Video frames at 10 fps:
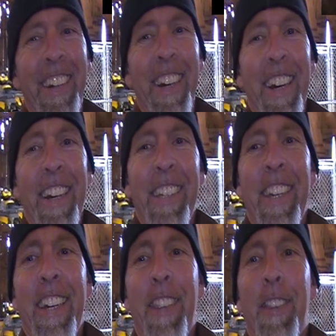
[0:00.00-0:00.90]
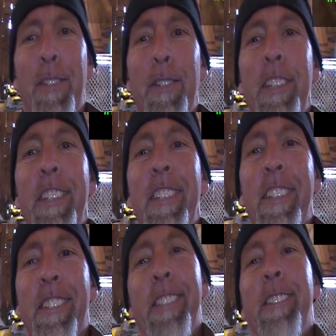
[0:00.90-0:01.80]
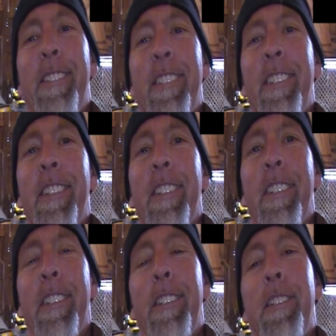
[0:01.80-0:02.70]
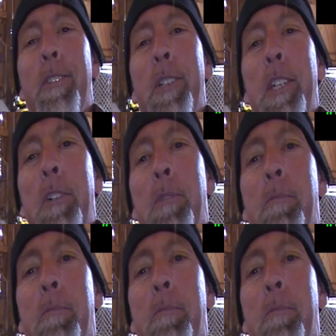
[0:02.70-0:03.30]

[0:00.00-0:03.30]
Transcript: I got 3 years. Here we go.